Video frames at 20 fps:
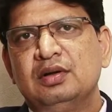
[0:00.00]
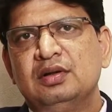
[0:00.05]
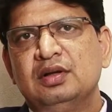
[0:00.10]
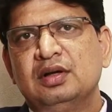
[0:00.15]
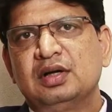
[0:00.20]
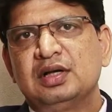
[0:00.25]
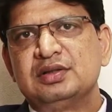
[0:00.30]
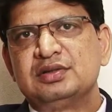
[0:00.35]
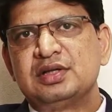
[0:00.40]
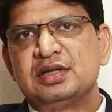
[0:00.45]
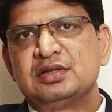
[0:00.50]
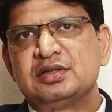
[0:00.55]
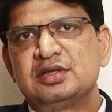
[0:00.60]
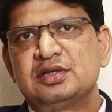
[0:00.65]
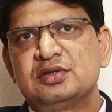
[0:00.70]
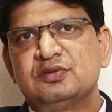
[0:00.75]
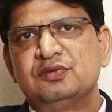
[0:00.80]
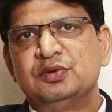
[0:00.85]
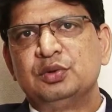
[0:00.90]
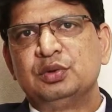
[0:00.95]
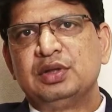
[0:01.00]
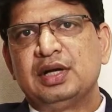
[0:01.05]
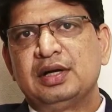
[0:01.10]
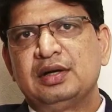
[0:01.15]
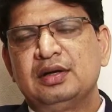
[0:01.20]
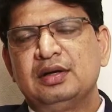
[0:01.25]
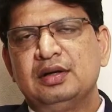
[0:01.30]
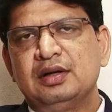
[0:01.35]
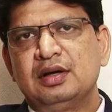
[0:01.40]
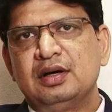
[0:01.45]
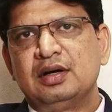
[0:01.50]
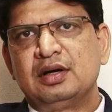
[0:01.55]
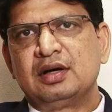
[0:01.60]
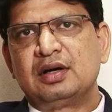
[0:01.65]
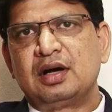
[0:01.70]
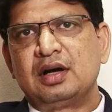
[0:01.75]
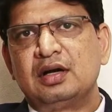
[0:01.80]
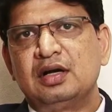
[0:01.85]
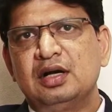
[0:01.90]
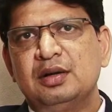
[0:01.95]
the consensus view that
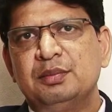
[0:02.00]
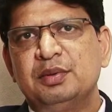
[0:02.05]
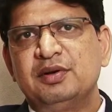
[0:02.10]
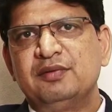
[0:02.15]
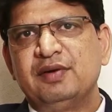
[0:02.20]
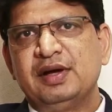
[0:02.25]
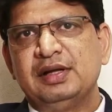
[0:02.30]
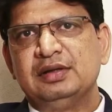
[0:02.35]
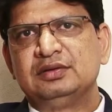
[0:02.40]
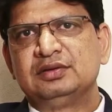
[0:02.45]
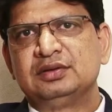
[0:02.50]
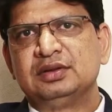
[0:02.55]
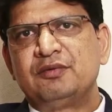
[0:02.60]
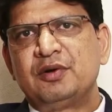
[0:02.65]
currently prevails.